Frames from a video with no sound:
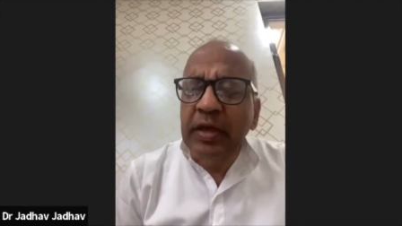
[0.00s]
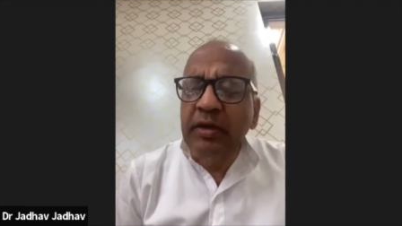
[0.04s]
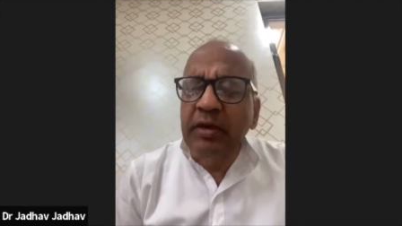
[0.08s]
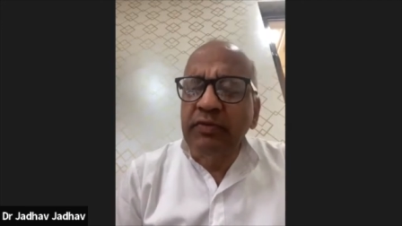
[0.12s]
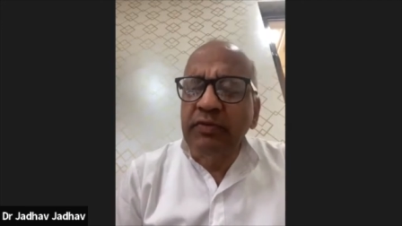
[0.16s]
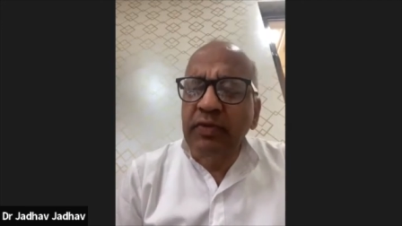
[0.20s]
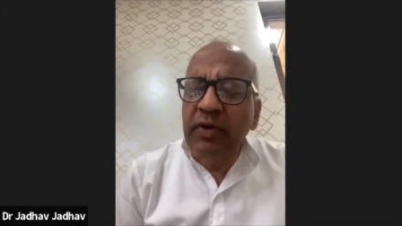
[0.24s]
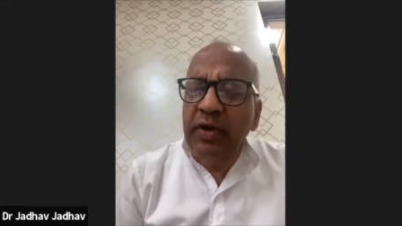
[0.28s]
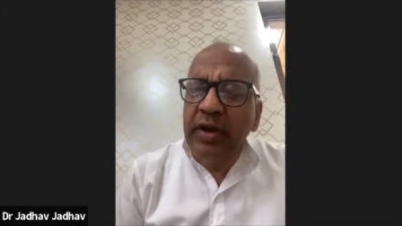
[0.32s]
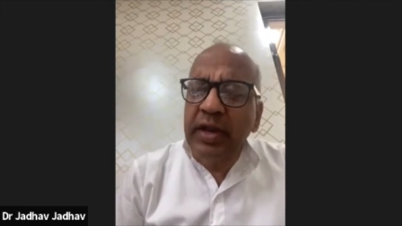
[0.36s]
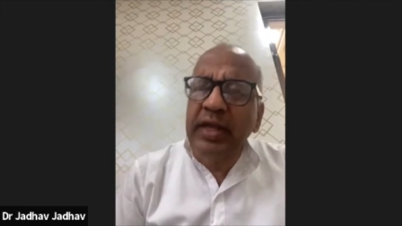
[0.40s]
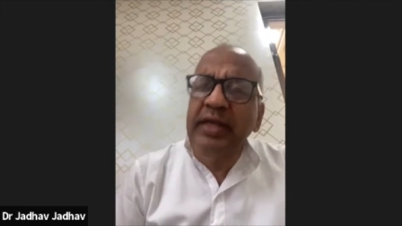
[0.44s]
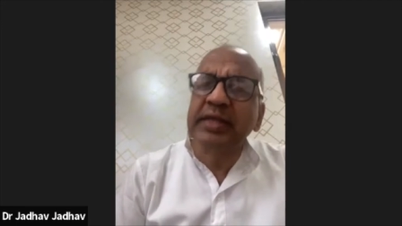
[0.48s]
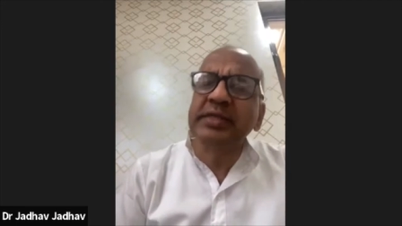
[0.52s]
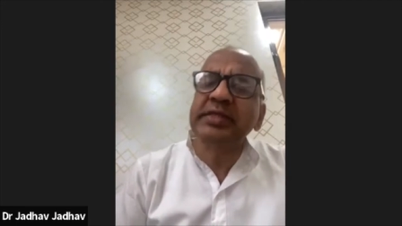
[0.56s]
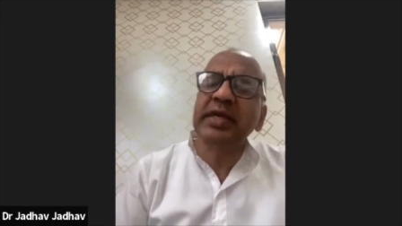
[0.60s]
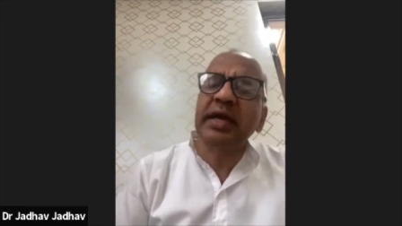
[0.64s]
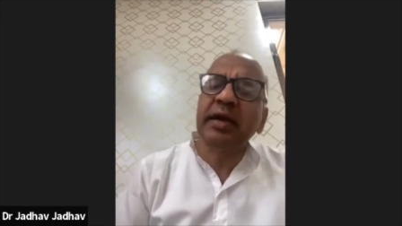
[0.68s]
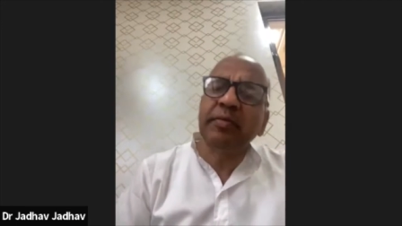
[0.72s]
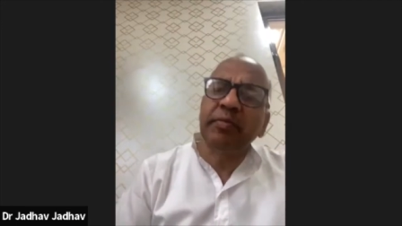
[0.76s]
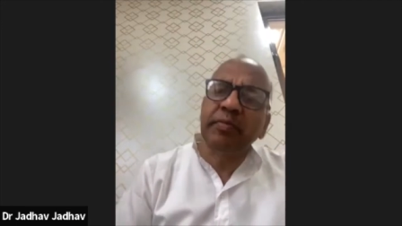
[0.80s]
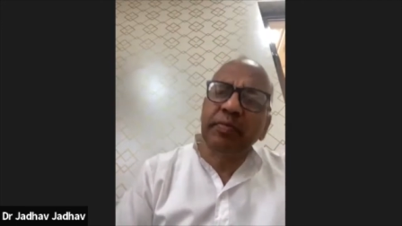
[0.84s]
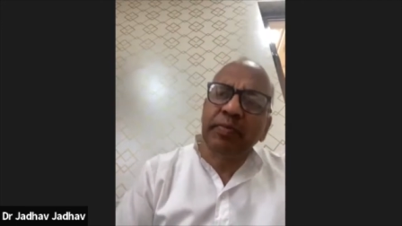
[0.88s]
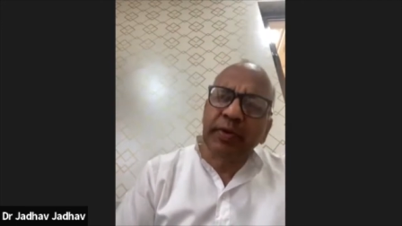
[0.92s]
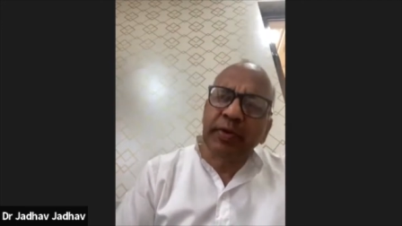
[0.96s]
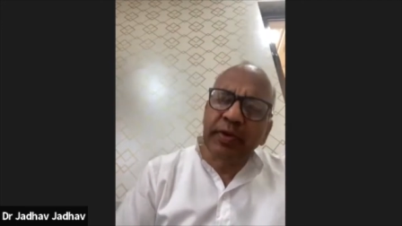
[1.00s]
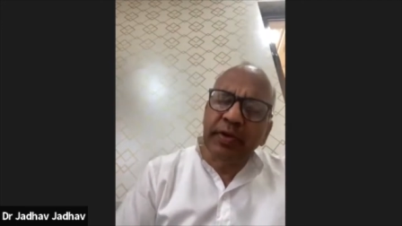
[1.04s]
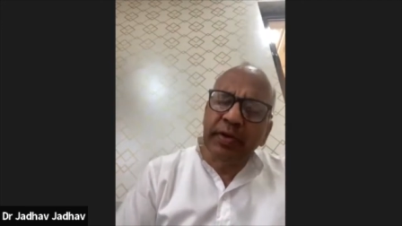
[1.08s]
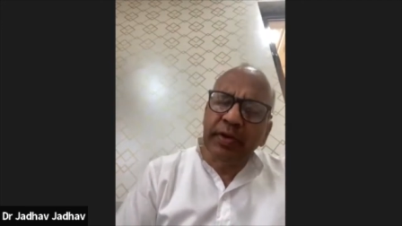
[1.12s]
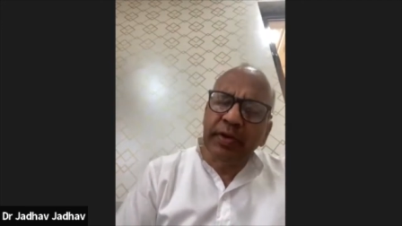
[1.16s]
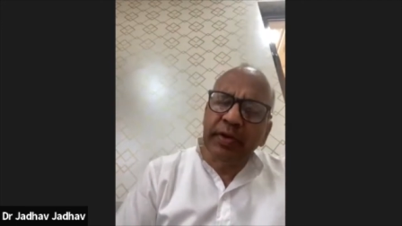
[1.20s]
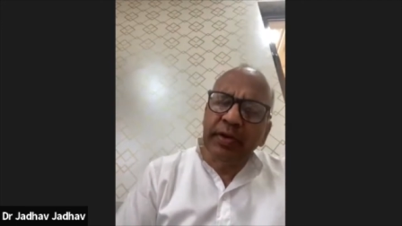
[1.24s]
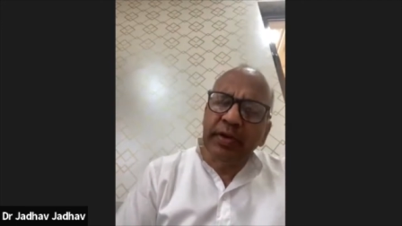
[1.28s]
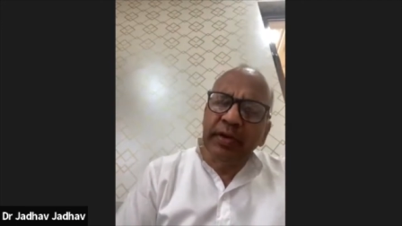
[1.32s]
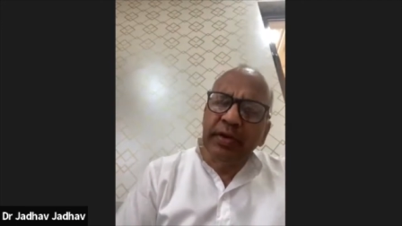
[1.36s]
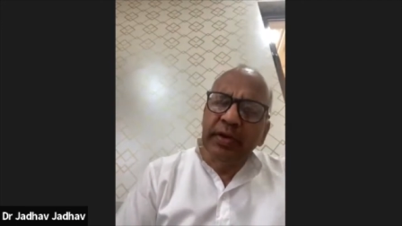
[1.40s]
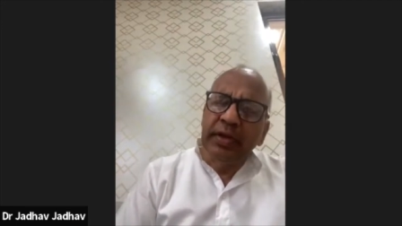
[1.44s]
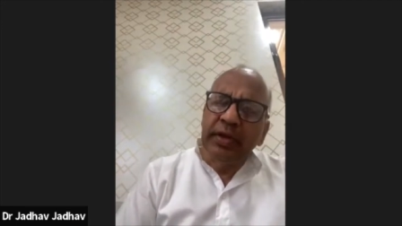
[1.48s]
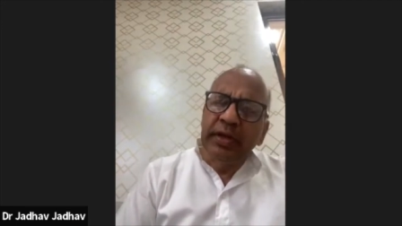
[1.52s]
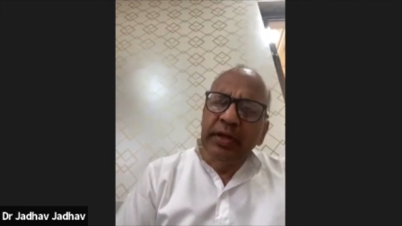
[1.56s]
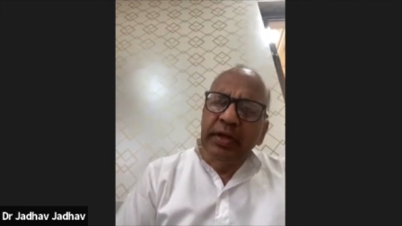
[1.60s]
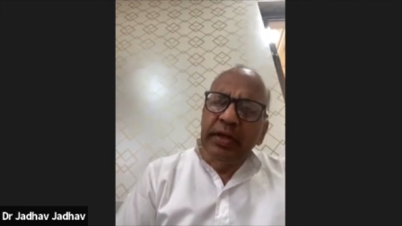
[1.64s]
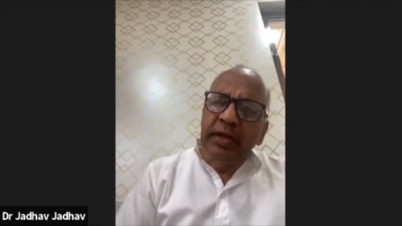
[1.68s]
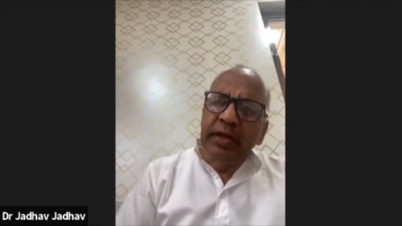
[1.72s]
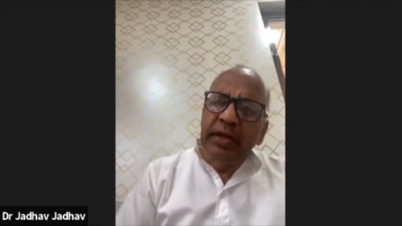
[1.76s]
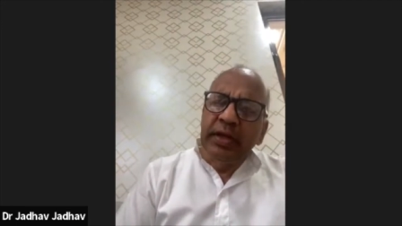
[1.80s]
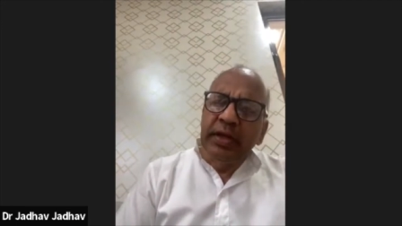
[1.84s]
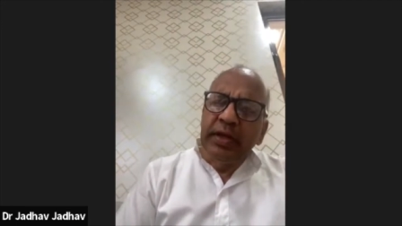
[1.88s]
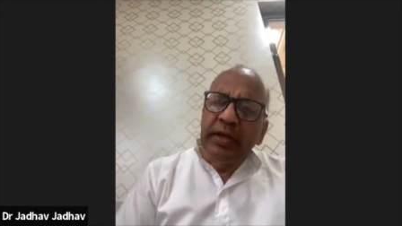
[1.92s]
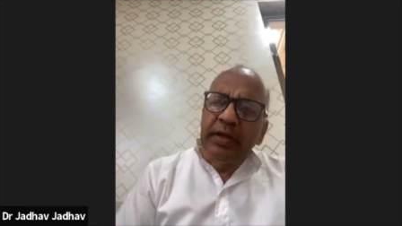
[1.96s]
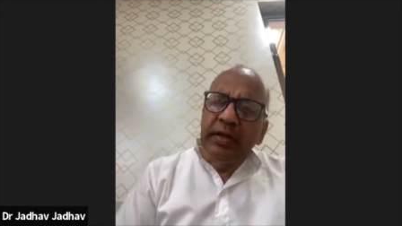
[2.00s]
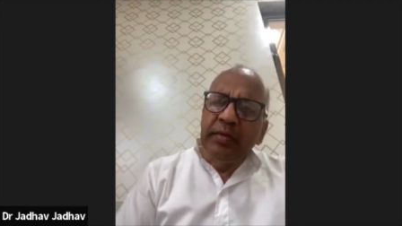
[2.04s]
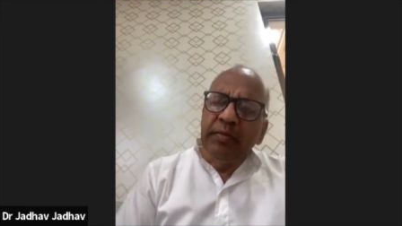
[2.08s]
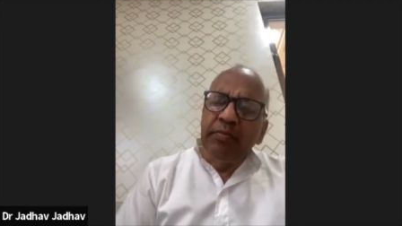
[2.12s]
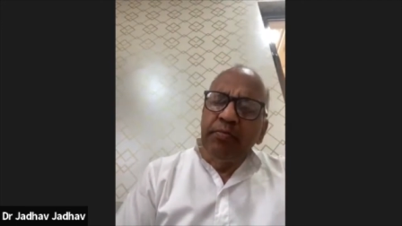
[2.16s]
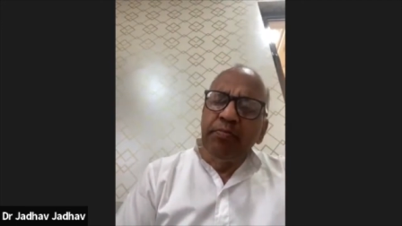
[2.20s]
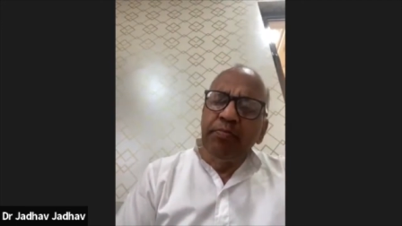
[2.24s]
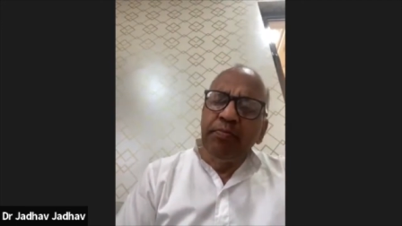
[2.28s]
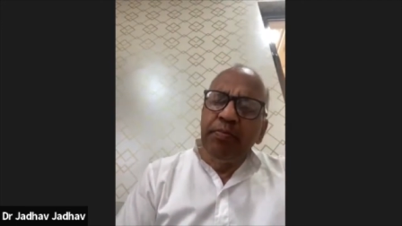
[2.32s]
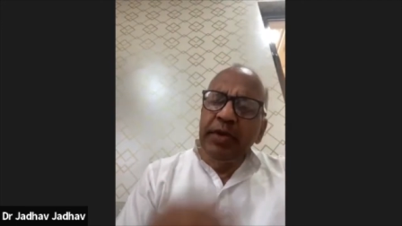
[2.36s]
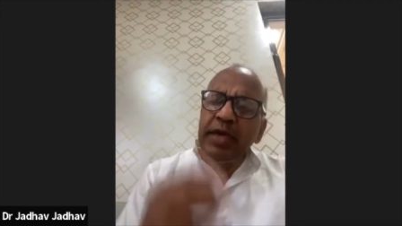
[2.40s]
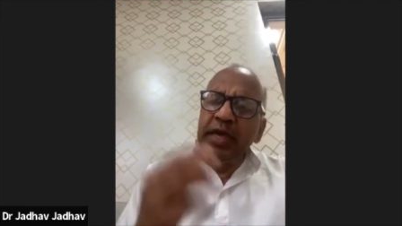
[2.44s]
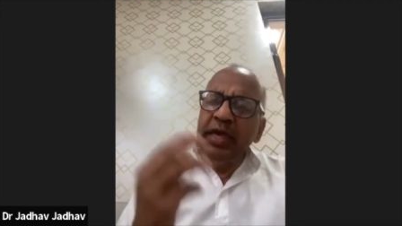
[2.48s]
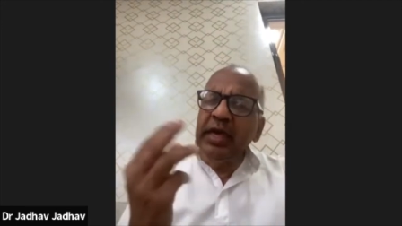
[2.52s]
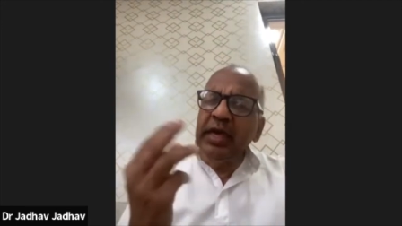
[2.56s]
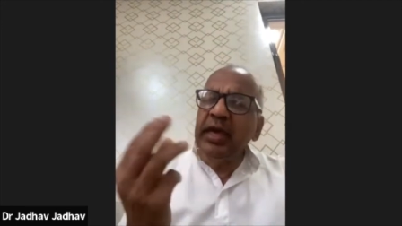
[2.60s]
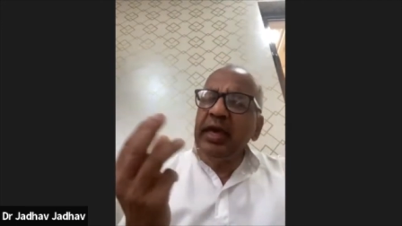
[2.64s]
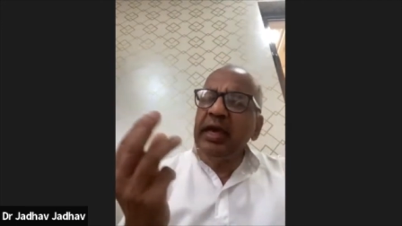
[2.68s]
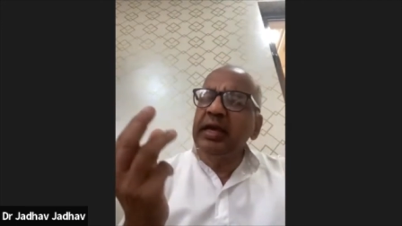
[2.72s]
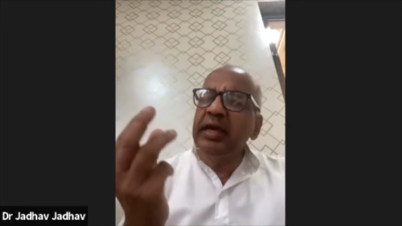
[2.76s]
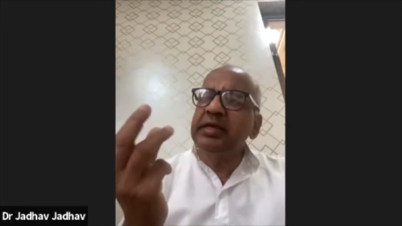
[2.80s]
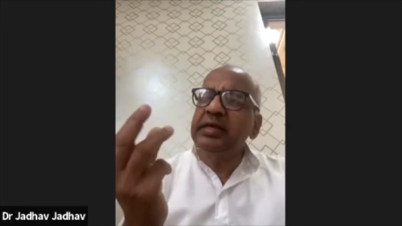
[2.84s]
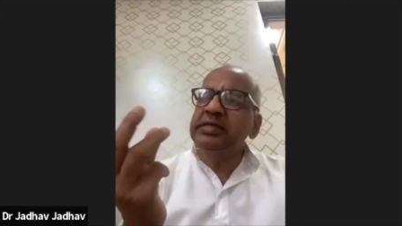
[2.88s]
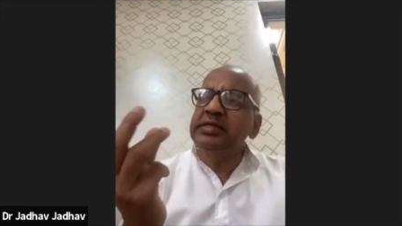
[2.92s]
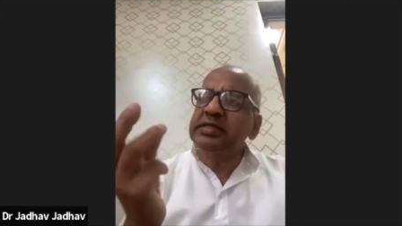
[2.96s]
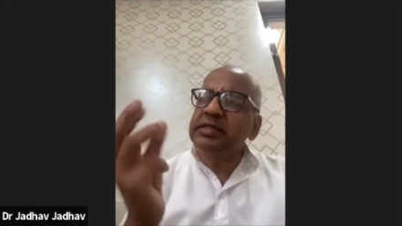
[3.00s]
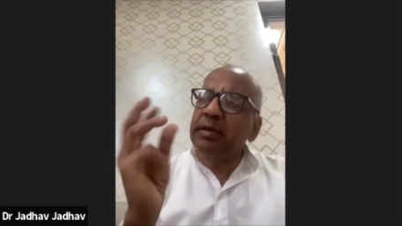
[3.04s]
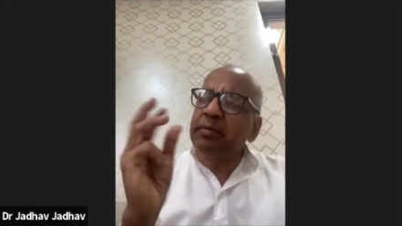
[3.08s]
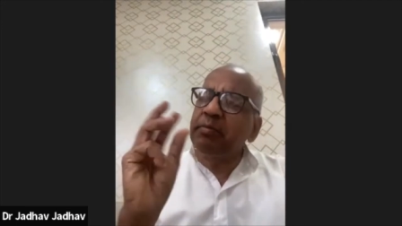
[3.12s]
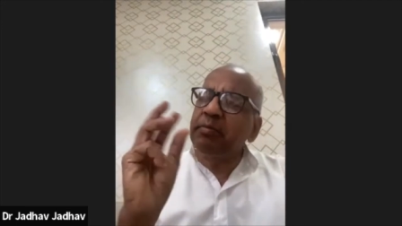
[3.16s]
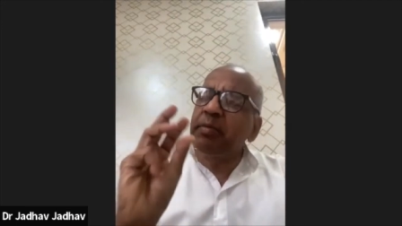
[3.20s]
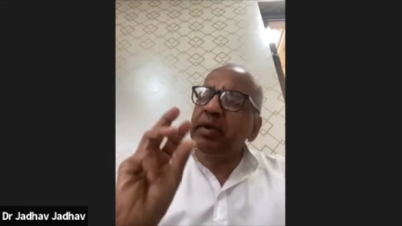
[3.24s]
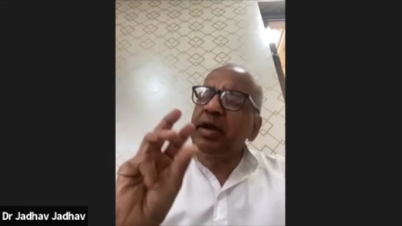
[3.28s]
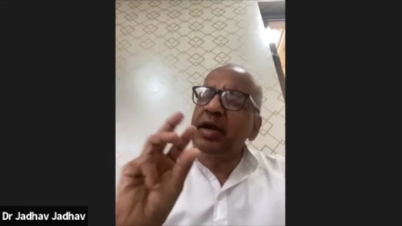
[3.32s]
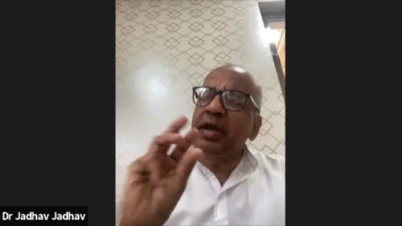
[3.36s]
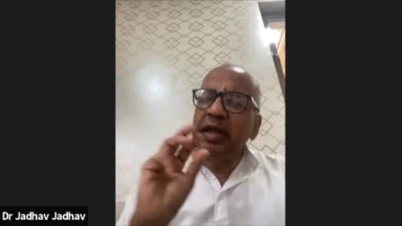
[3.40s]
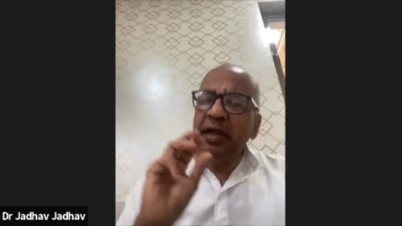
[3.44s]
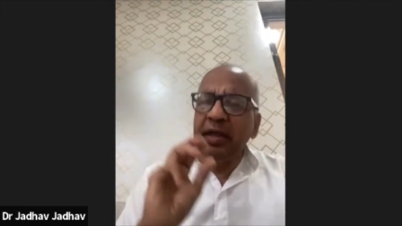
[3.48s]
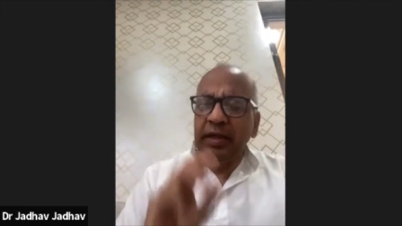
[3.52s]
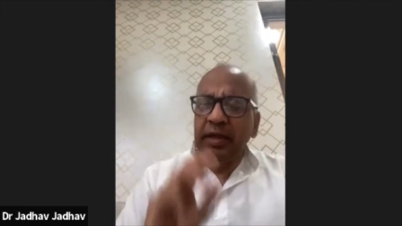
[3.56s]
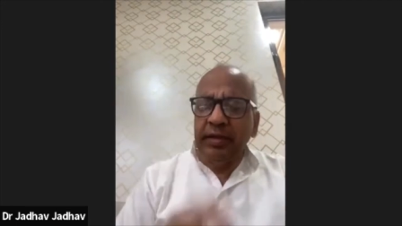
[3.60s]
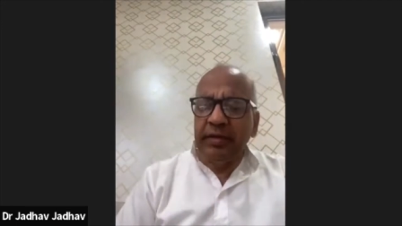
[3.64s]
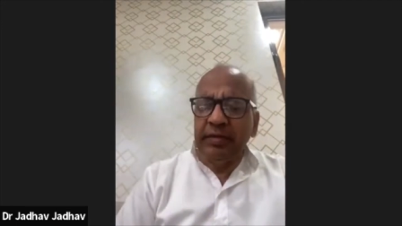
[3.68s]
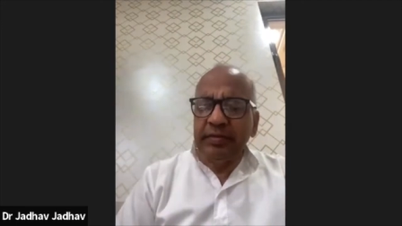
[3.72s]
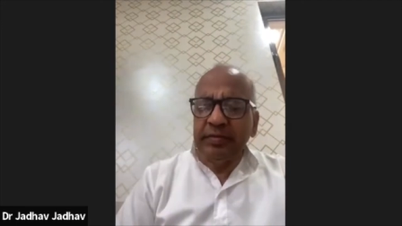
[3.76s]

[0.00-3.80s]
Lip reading: For example, being somebody,